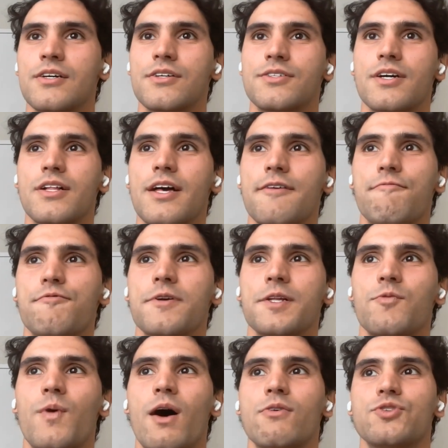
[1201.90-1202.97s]
they're like
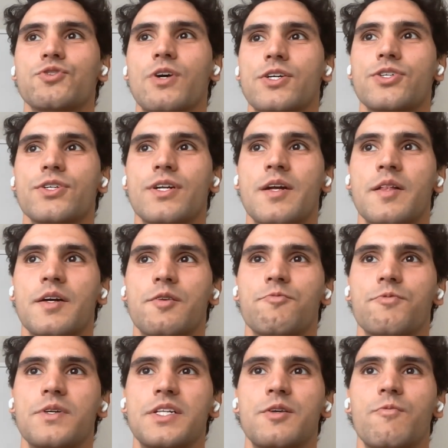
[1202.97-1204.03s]
really well structured and like
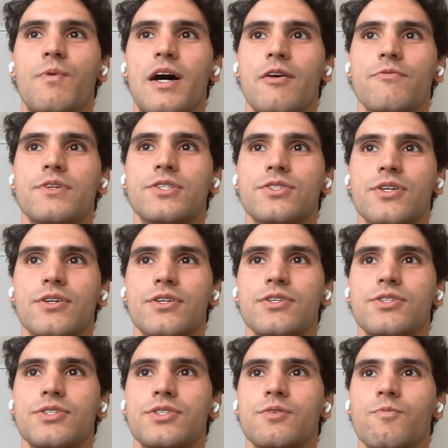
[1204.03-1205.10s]
really well
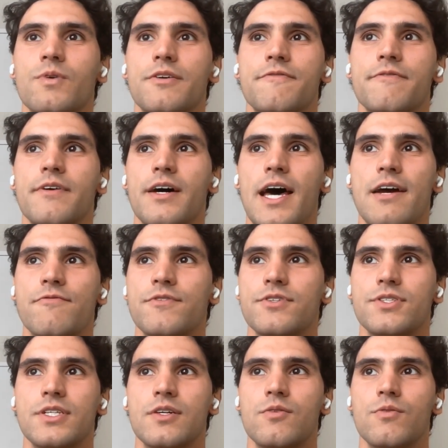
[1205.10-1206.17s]
researched with
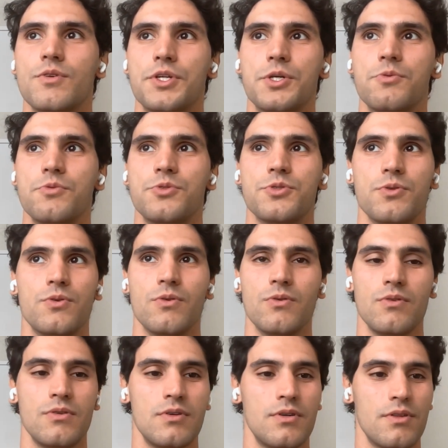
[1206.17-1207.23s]
every single new
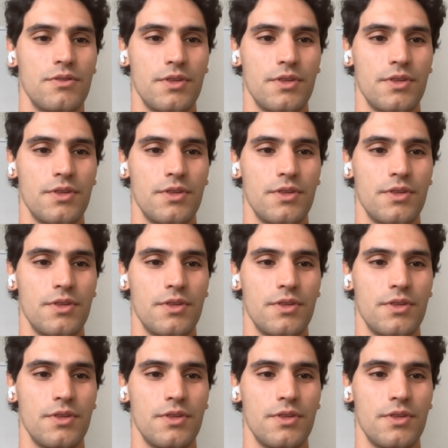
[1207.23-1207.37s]
tool